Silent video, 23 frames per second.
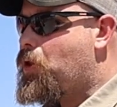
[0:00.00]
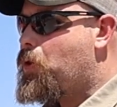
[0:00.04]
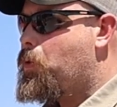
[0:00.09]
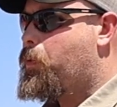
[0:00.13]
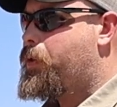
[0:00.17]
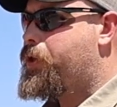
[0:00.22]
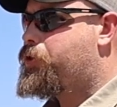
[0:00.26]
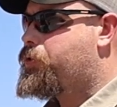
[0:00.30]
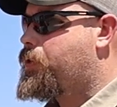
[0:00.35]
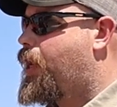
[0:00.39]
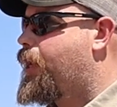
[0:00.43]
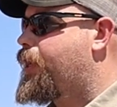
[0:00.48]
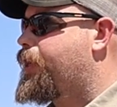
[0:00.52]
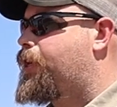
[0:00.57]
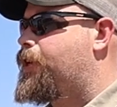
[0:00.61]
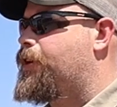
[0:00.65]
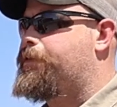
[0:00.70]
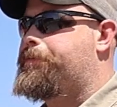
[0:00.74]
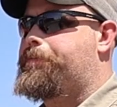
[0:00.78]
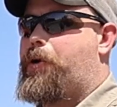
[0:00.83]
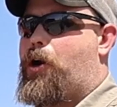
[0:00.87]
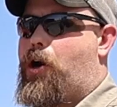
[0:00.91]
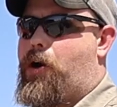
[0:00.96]
We try to
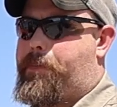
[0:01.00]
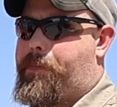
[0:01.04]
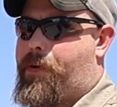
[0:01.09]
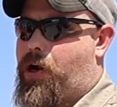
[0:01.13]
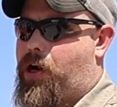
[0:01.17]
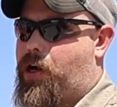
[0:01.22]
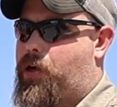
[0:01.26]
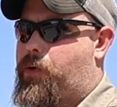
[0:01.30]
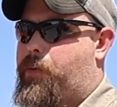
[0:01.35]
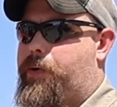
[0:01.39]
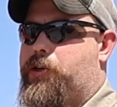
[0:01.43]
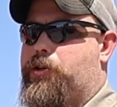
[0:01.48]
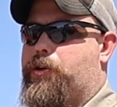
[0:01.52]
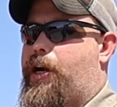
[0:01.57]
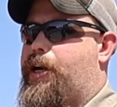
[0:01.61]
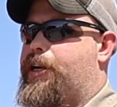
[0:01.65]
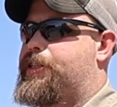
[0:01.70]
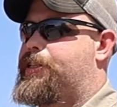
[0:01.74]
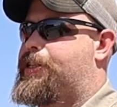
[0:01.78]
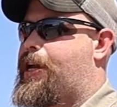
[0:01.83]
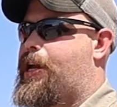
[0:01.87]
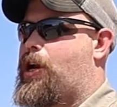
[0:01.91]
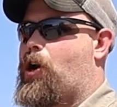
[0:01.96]
give ballpark. We
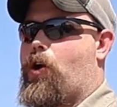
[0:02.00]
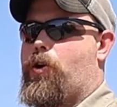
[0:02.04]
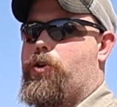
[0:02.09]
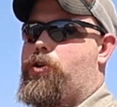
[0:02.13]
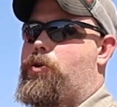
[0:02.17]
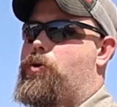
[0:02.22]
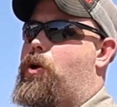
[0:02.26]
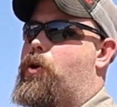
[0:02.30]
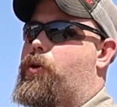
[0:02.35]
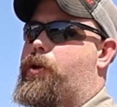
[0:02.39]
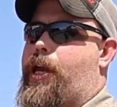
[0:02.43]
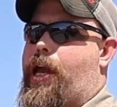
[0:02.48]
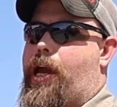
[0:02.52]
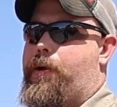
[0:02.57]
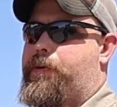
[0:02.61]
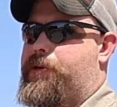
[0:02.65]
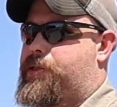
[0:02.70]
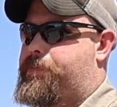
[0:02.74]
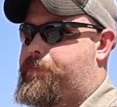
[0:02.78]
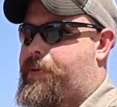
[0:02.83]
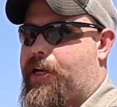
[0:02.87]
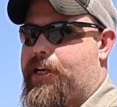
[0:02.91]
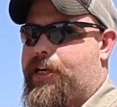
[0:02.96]
try to say, are you okay
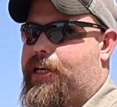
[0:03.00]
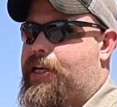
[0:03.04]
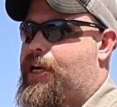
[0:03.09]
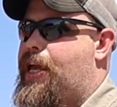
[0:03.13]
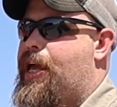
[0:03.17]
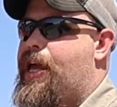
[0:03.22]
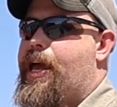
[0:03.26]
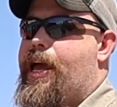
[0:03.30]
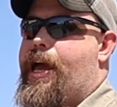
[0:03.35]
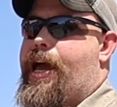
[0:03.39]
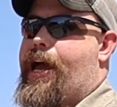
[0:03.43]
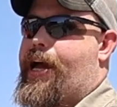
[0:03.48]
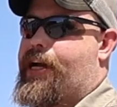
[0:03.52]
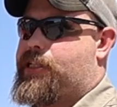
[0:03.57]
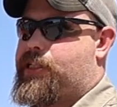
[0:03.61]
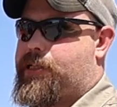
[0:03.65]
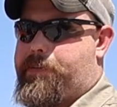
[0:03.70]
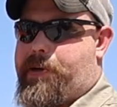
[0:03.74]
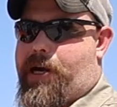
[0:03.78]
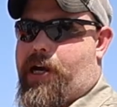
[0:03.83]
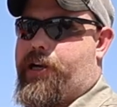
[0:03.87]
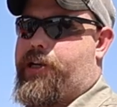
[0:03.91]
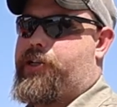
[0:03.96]
with spending
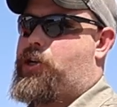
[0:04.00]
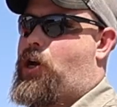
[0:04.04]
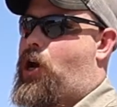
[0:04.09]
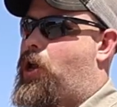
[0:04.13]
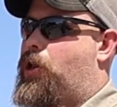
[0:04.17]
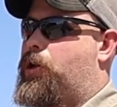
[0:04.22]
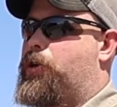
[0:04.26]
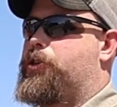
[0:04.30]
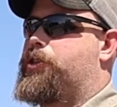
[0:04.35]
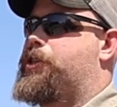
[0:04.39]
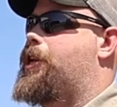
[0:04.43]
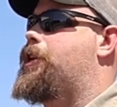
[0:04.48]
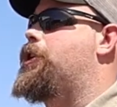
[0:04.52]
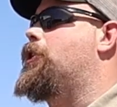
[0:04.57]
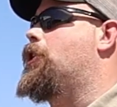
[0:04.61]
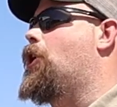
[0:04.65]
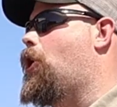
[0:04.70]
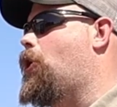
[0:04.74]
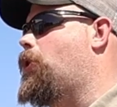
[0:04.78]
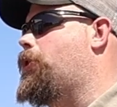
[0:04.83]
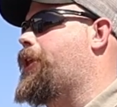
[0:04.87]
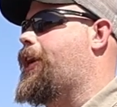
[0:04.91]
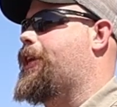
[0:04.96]
X amount of dollars? And
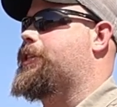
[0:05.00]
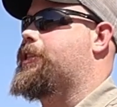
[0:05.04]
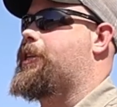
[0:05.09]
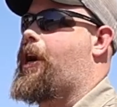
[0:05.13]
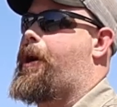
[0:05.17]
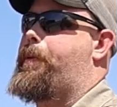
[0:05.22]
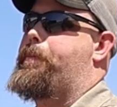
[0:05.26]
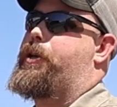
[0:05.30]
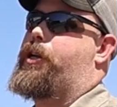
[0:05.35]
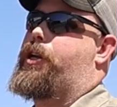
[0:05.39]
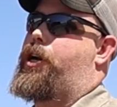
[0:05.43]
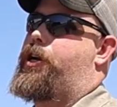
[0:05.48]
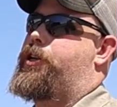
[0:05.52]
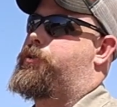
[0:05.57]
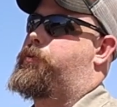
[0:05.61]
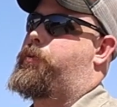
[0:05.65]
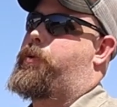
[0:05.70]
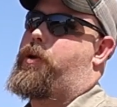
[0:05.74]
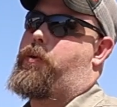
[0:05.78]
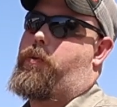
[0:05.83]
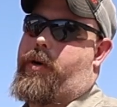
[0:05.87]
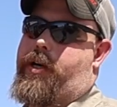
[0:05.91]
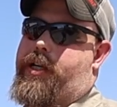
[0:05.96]
no, that's not because
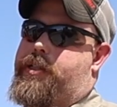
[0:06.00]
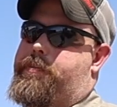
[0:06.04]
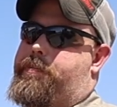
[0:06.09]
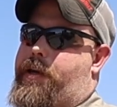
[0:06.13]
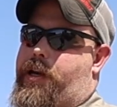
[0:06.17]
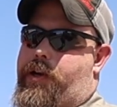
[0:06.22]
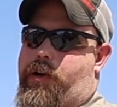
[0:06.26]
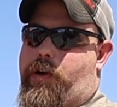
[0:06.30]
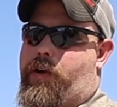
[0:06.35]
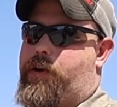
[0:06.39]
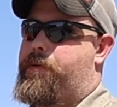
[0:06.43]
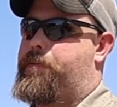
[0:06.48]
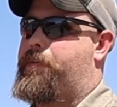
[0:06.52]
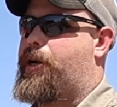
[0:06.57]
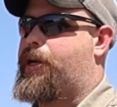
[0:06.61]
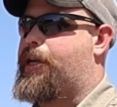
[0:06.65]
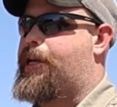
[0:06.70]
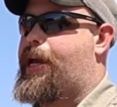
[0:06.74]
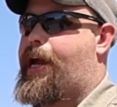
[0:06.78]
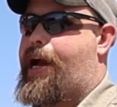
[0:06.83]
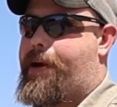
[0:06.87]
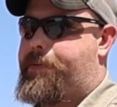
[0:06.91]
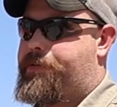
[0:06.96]
we want to spend all your
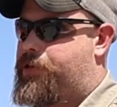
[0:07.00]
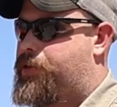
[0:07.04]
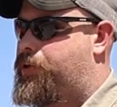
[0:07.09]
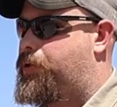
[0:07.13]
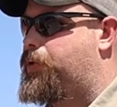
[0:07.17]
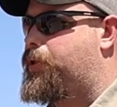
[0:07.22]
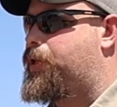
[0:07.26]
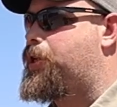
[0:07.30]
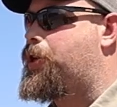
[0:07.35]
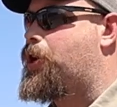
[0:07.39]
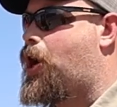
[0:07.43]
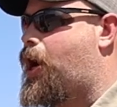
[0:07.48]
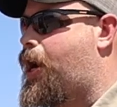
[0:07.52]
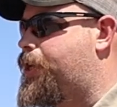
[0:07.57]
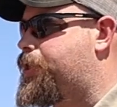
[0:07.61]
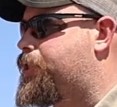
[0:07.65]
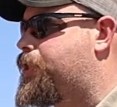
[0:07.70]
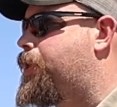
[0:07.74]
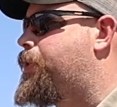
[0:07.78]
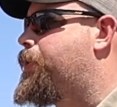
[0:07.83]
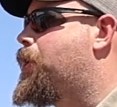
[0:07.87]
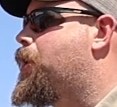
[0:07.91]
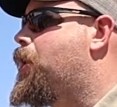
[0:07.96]
money. Absolutely
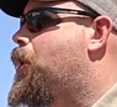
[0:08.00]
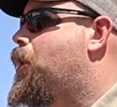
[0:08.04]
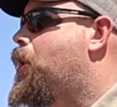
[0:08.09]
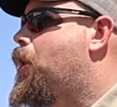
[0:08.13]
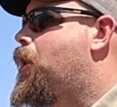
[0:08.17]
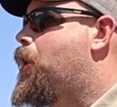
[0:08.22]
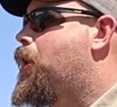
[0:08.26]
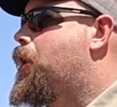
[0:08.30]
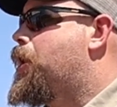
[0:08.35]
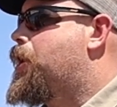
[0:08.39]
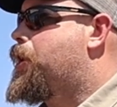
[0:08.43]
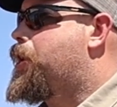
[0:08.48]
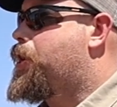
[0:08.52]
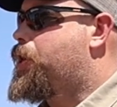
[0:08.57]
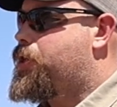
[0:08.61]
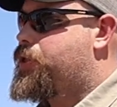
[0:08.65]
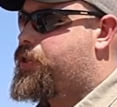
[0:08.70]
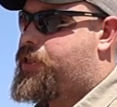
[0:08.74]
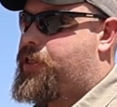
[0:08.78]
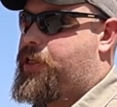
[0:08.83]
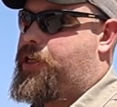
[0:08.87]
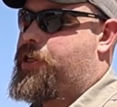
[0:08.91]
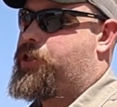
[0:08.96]
not.
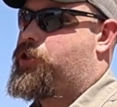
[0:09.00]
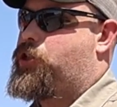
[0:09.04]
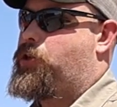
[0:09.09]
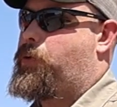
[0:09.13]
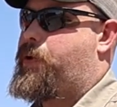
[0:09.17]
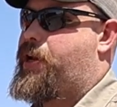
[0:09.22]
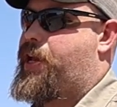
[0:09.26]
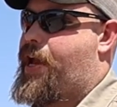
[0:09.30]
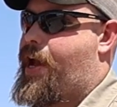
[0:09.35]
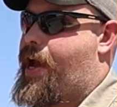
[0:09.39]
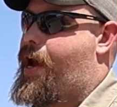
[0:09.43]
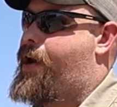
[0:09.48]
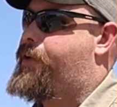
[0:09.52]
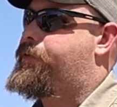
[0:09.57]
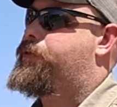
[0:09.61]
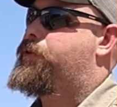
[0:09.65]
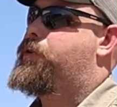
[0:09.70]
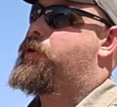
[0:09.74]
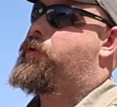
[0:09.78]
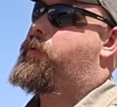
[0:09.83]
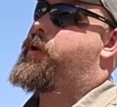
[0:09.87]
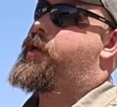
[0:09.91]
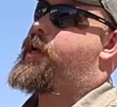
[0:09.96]
Here's the issue we
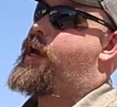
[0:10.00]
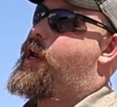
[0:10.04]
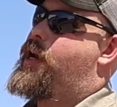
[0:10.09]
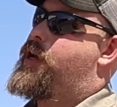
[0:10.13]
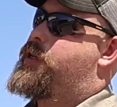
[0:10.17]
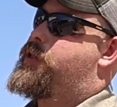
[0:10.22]
have. We got